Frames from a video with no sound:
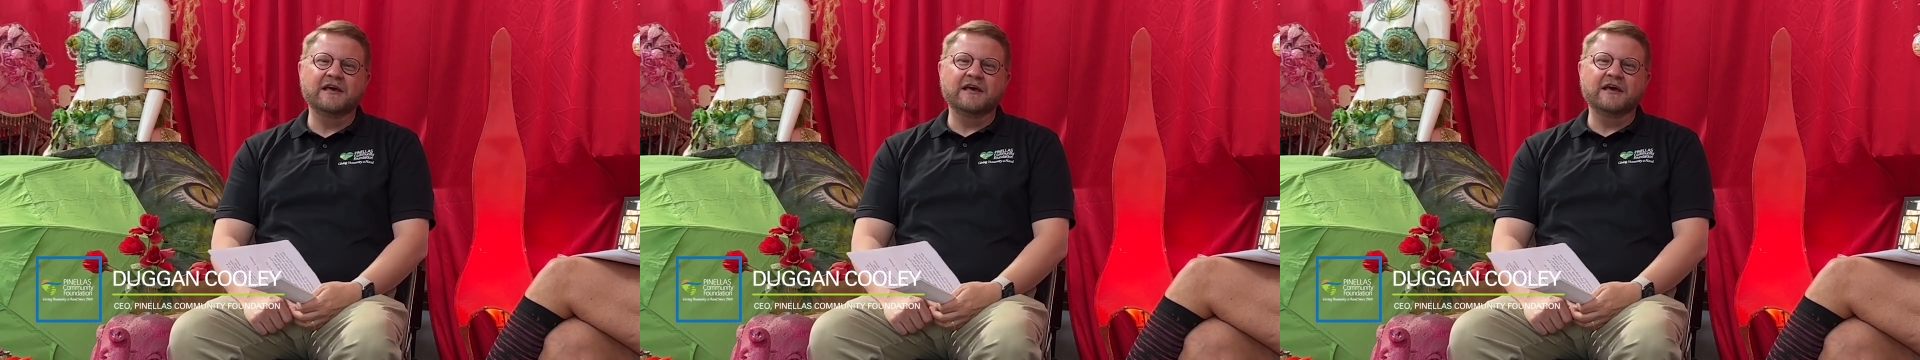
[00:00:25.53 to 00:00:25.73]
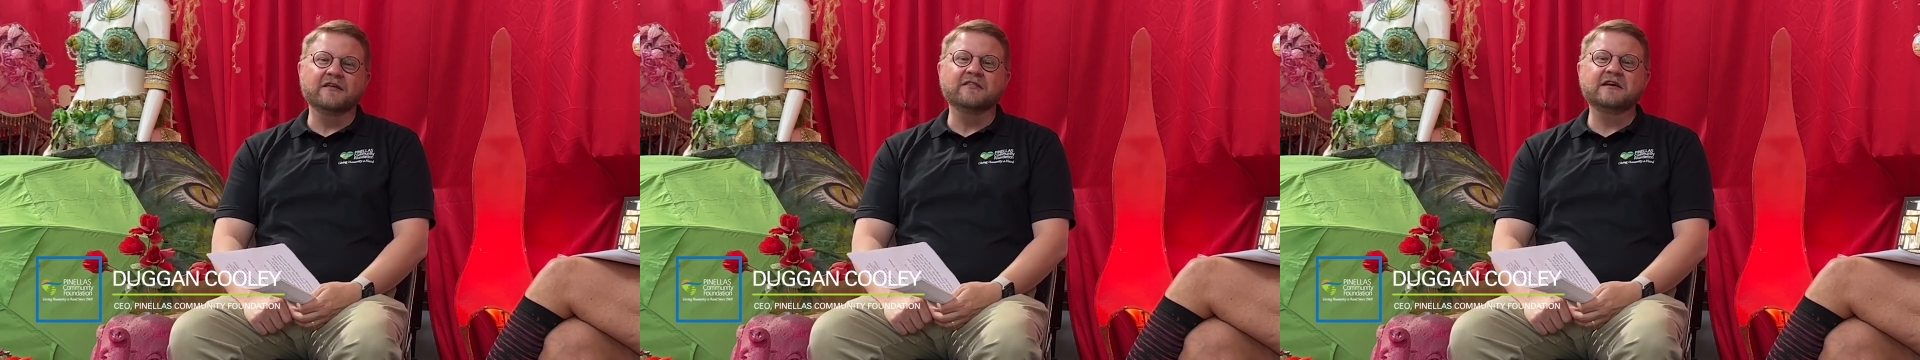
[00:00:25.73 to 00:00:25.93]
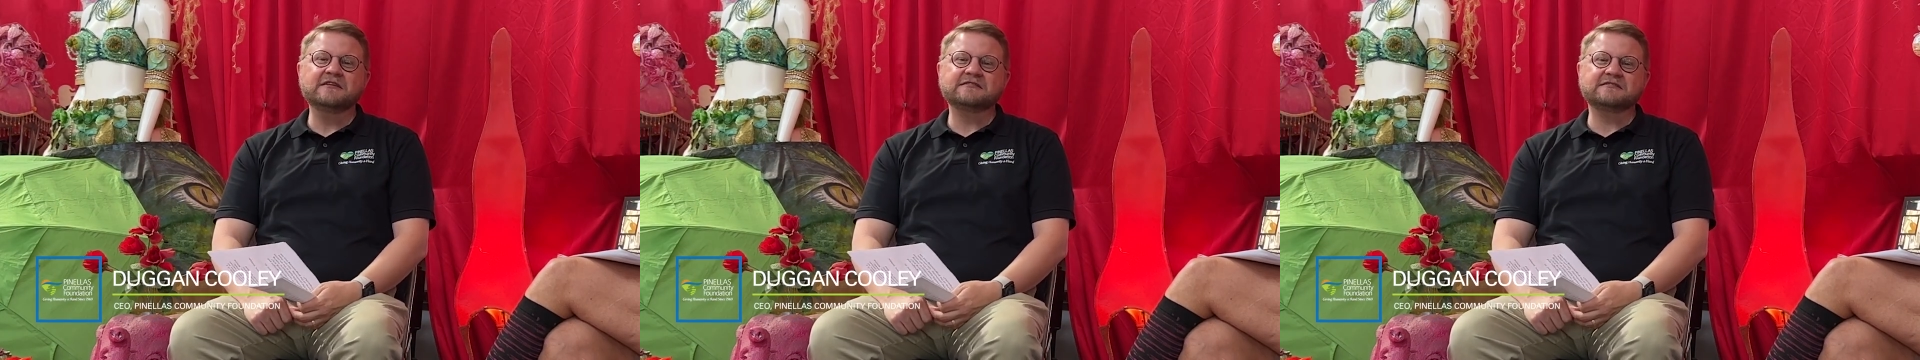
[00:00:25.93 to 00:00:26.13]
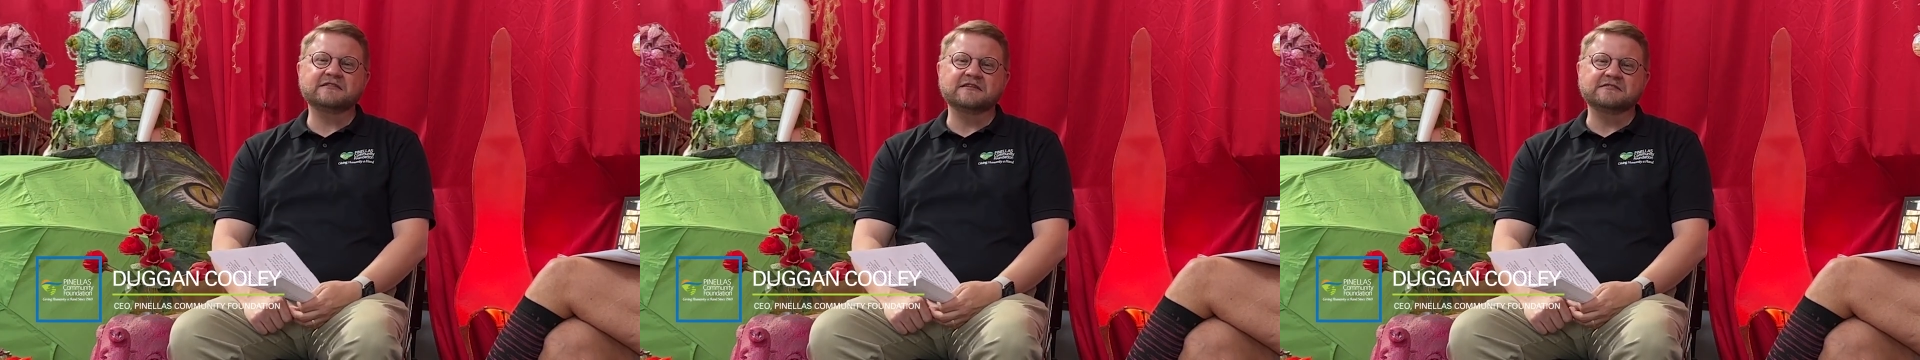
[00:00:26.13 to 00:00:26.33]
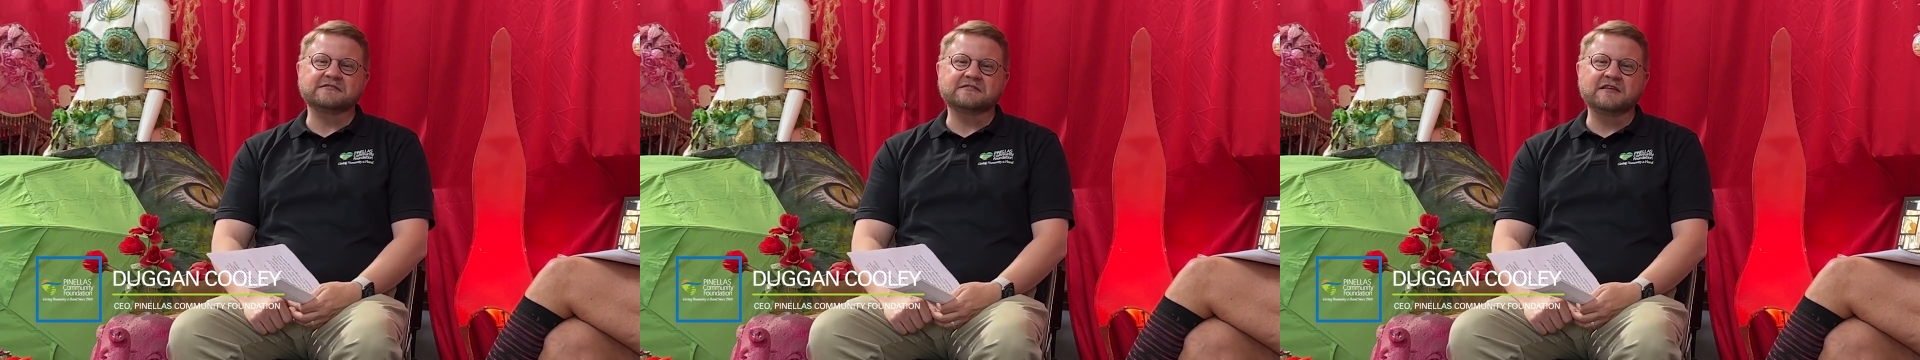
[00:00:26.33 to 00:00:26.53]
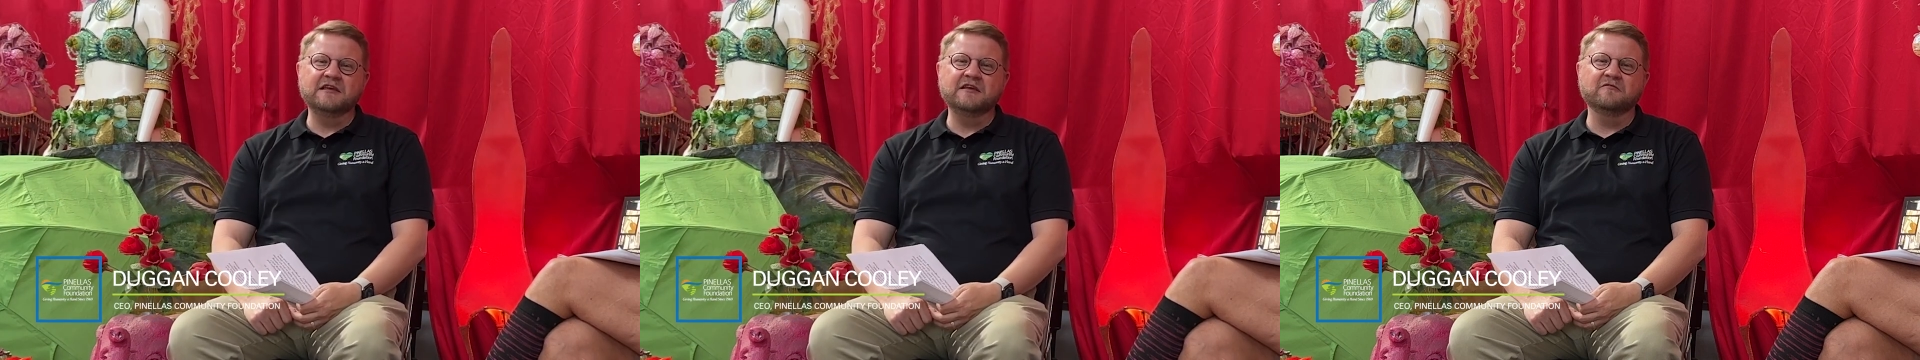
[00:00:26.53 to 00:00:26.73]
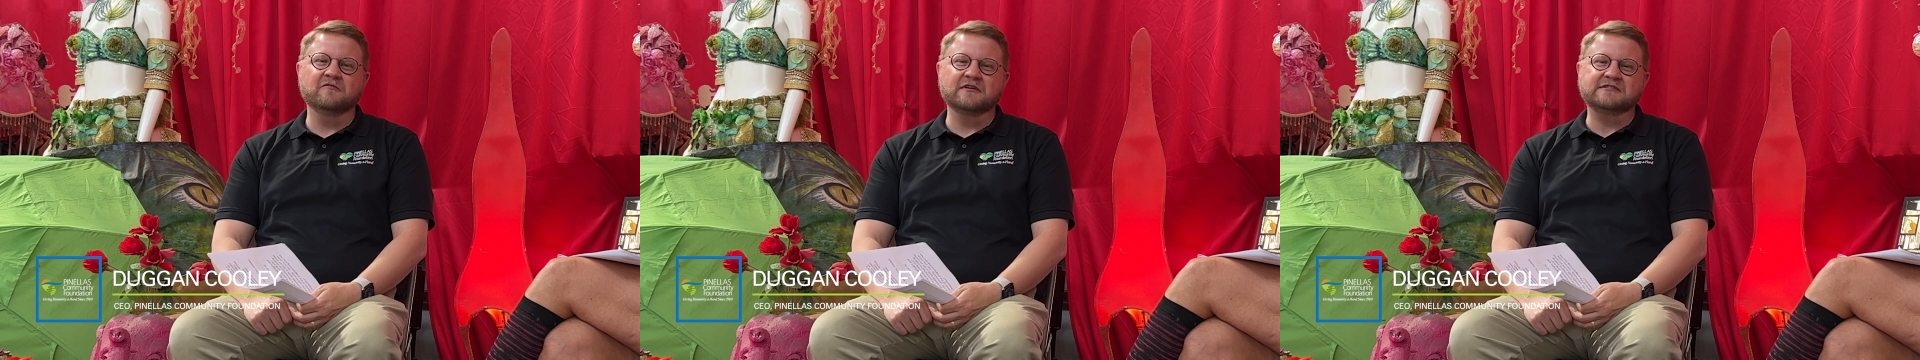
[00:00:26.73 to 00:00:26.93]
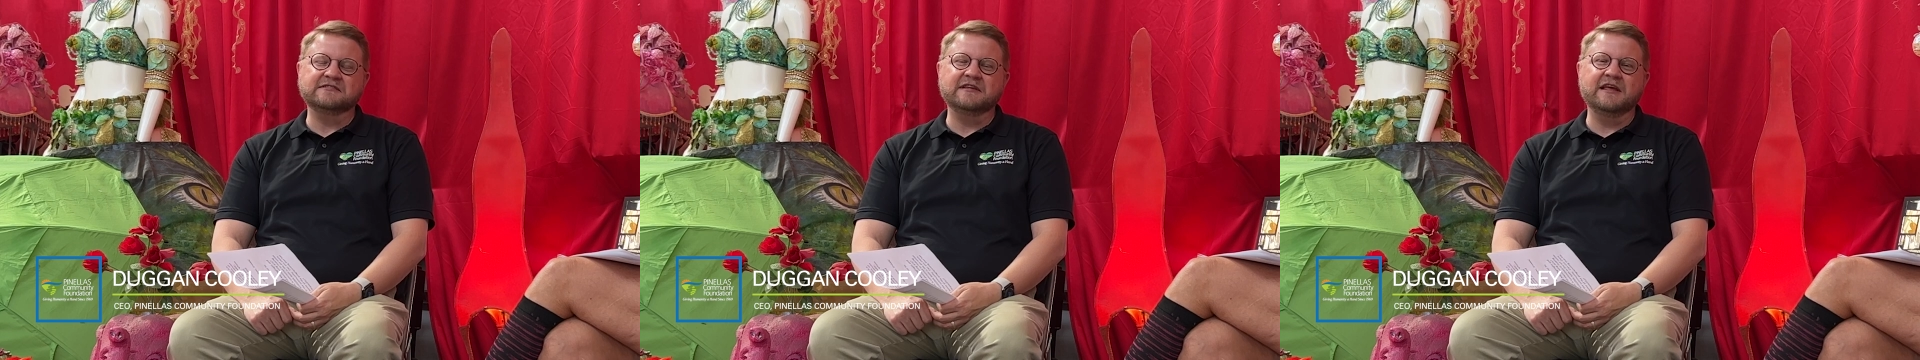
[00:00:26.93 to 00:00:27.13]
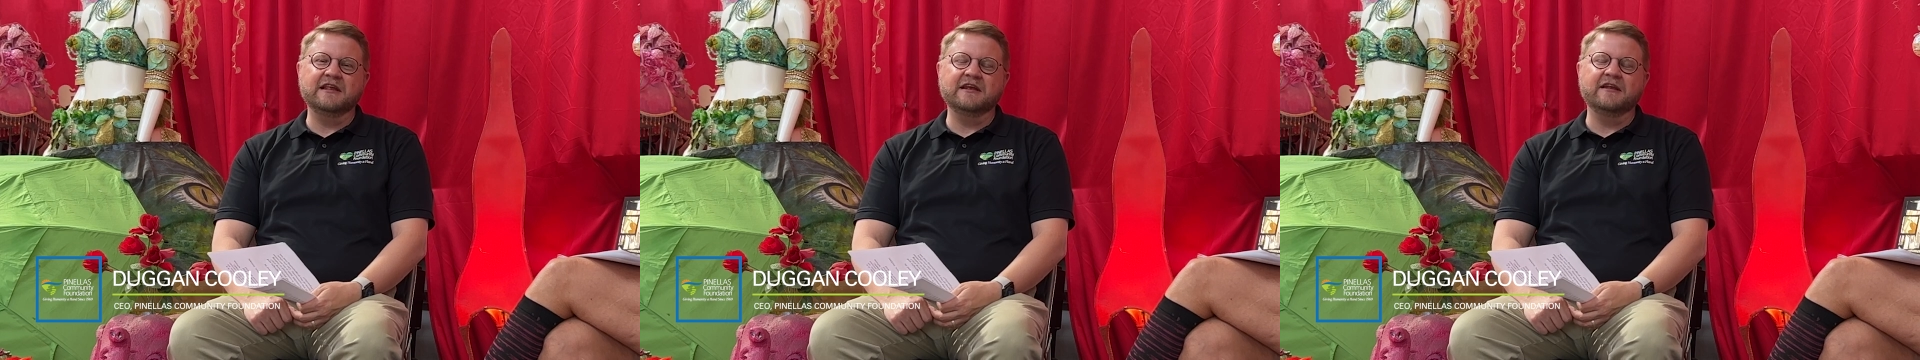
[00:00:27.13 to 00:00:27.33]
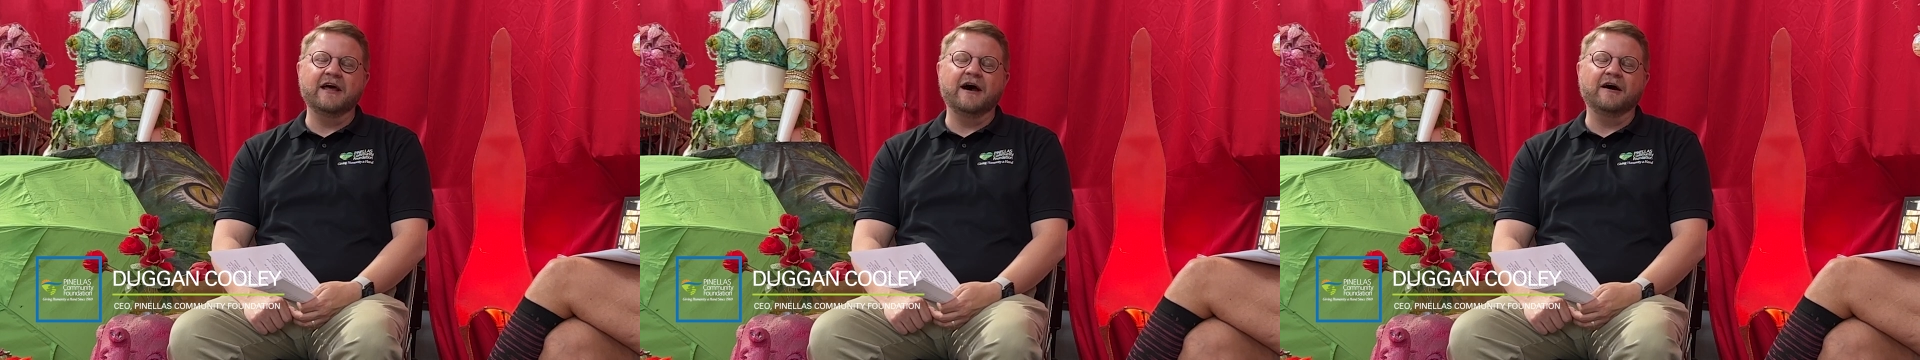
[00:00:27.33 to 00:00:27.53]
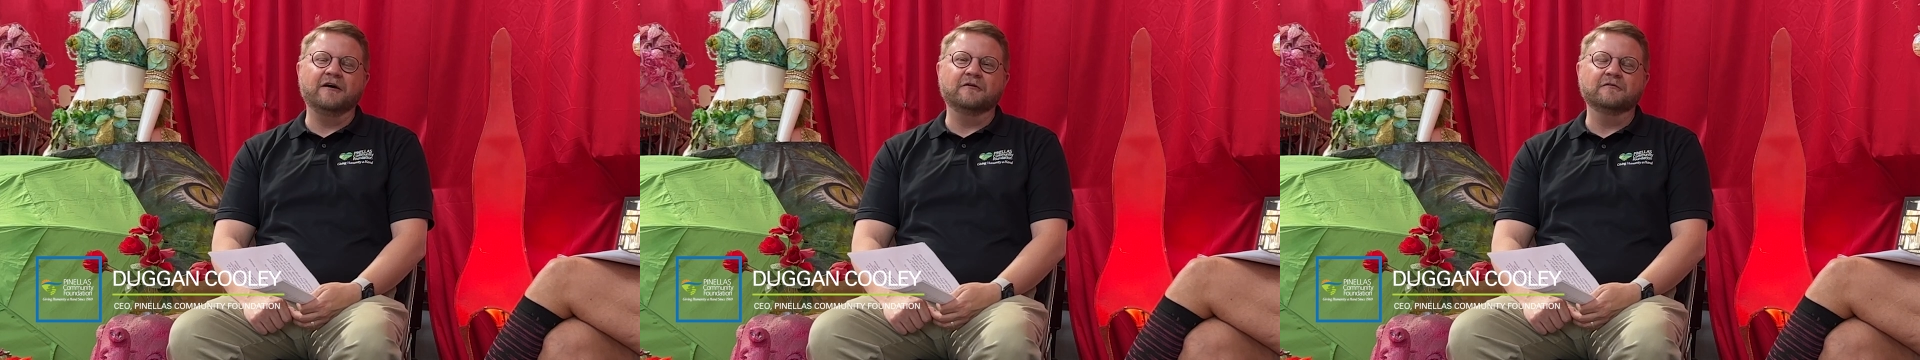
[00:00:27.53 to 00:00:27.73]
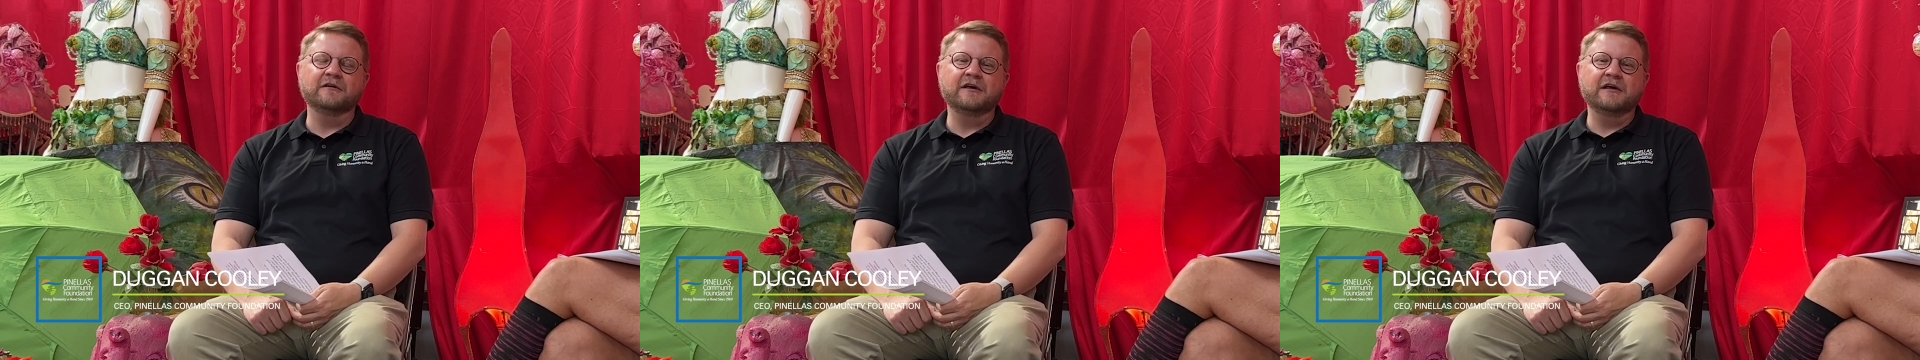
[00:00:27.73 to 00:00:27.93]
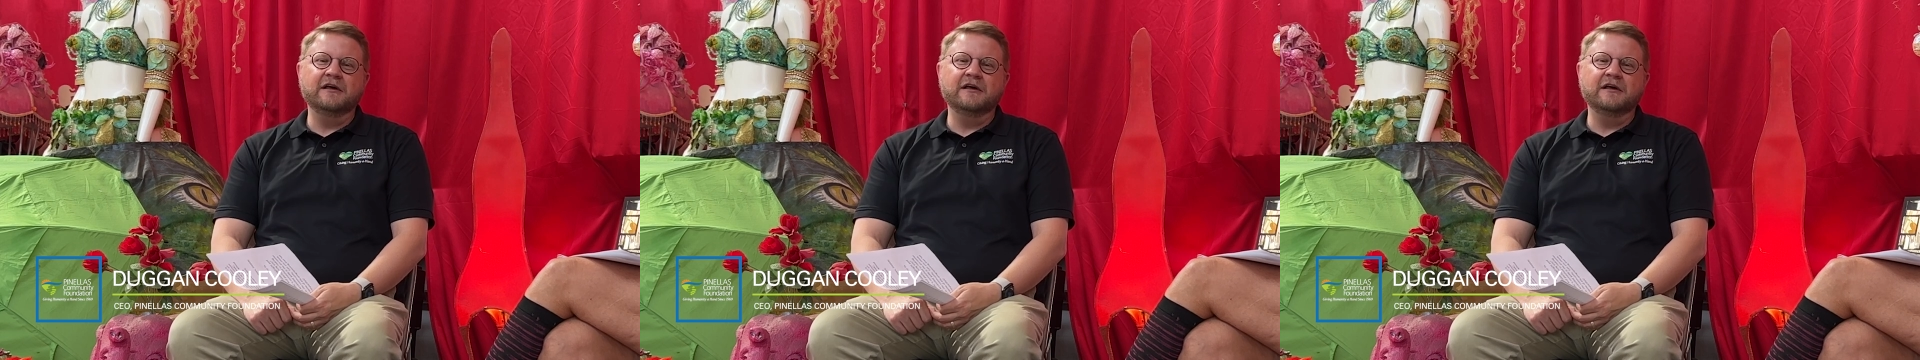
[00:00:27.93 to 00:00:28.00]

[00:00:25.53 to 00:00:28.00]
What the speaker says: and this is See What's Needed Now.